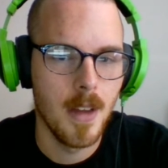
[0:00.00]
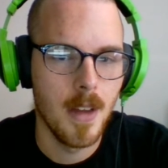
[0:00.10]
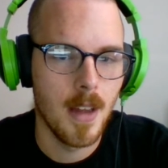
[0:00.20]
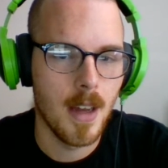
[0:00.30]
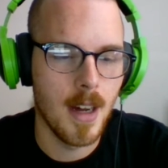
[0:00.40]

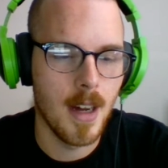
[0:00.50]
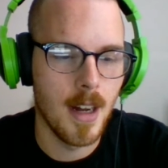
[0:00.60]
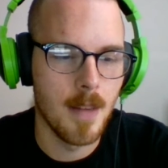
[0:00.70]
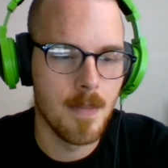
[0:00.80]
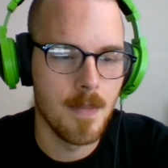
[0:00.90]

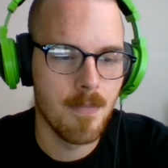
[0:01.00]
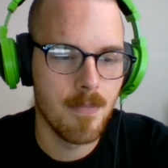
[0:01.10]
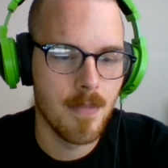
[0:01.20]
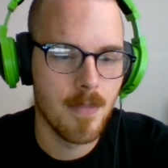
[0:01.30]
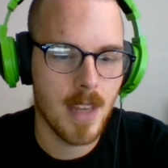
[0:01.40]
to
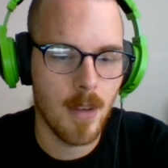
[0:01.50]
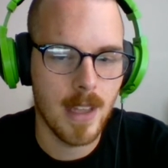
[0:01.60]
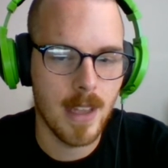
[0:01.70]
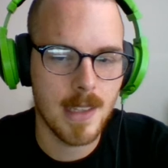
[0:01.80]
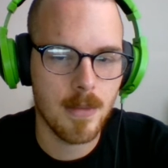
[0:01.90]
anyone
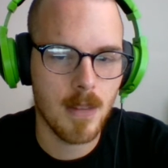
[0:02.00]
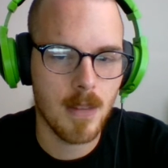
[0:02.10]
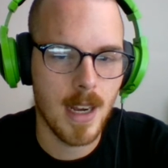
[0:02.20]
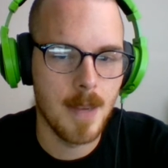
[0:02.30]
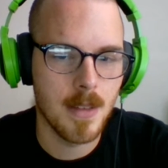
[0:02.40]
that
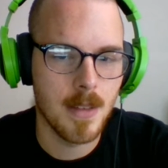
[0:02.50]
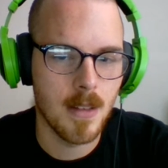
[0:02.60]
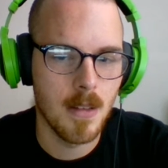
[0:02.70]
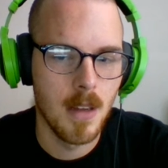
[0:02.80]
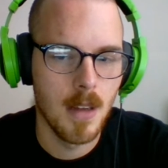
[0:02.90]
subscribes
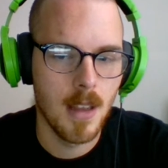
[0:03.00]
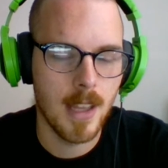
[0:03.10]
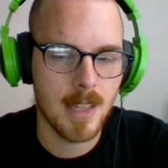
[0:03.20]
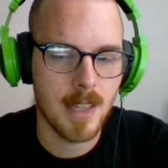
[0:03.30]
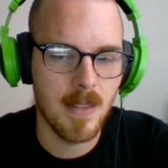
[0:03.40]
or
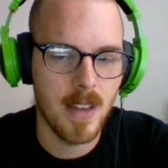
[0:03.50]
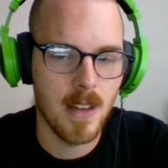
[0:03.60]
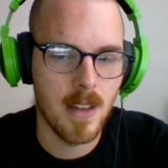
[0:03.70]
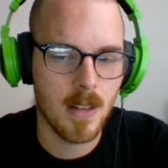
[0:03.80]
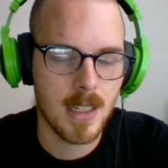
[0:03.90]
likes my video,
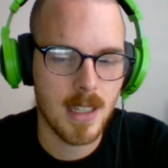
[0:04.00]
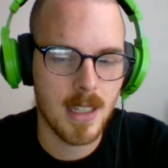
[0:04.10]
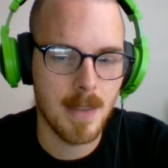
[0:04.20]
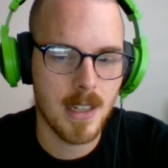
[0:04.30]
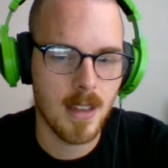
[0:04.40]
or
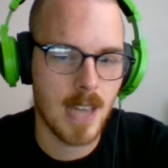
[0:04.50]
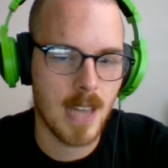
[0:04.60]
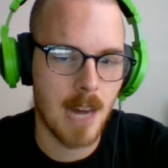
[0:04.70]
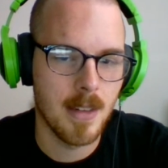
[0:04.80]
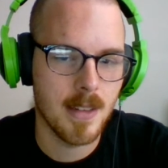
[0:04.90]
especially
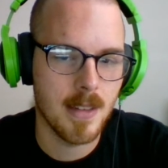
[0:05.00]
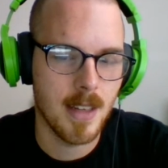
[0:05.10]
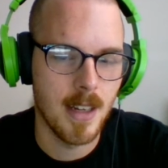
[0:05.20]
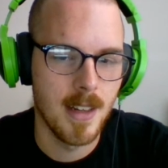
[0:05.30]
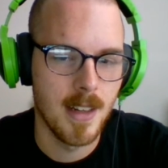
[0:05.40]
comments,
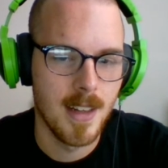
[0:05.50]
I